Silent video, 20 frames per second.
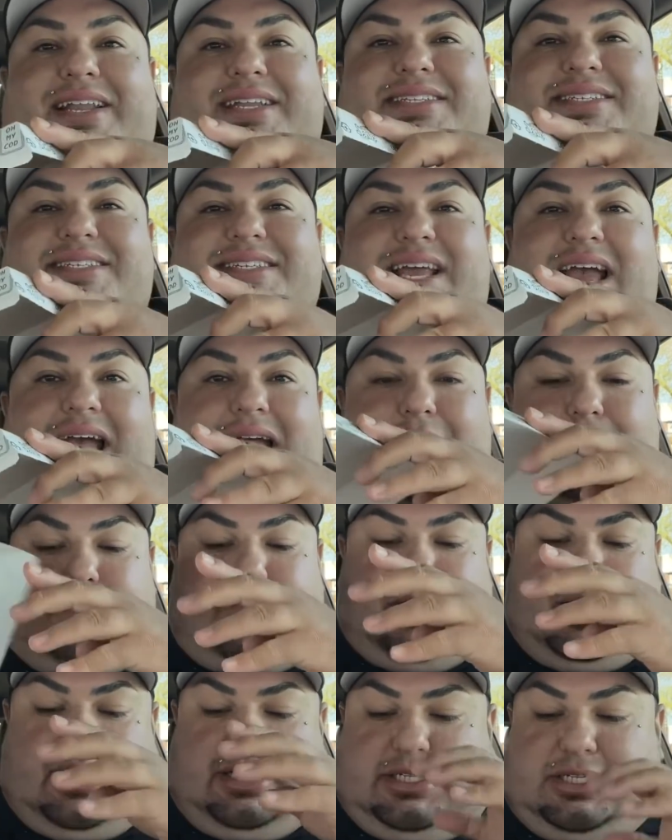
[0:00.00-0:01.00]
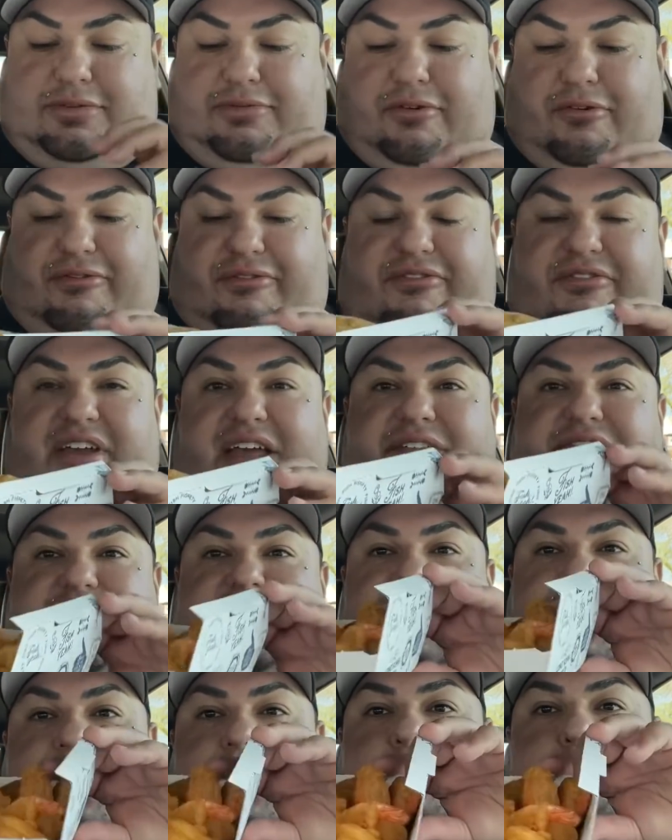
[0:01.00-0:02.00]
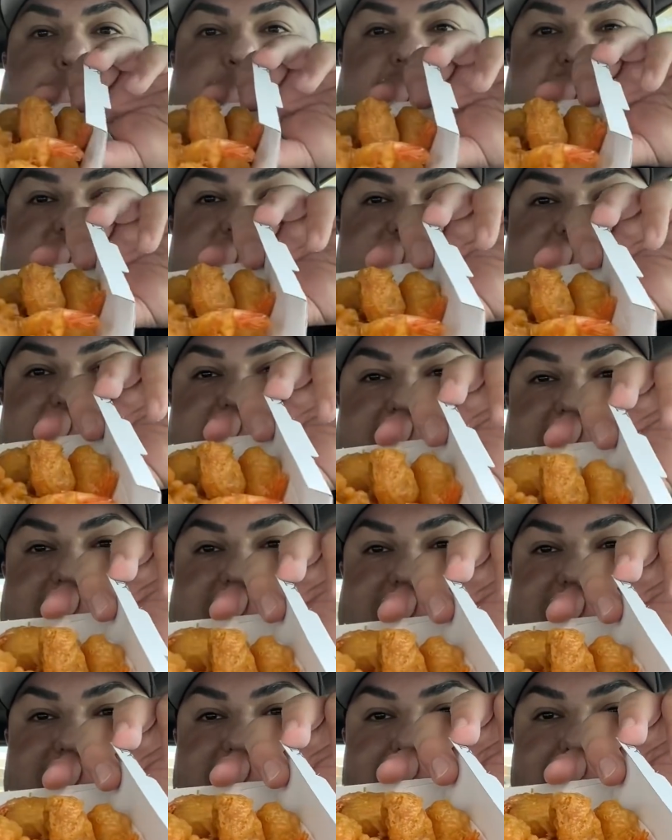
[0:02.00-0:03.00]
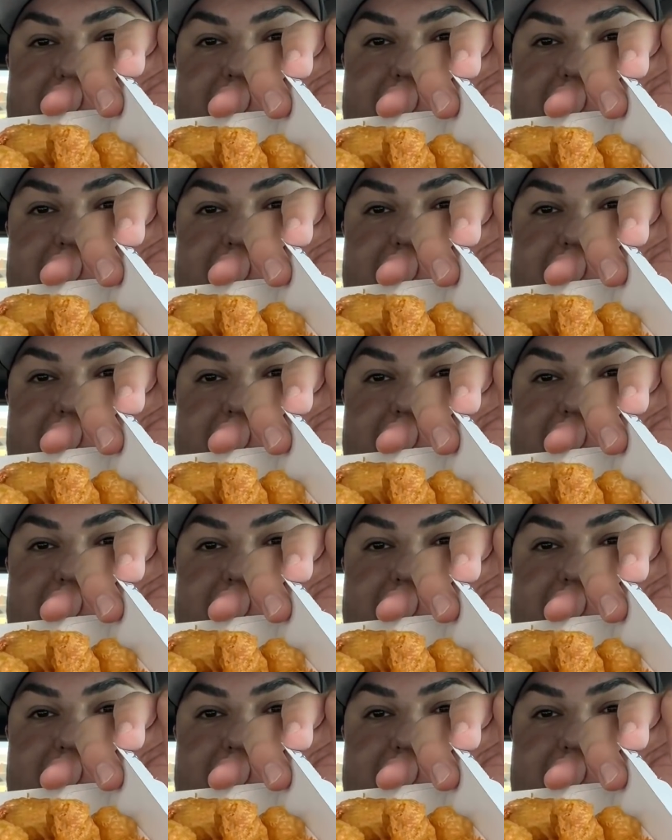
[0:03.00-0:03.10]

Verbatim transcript: it's ten bucks for fifteen pieces.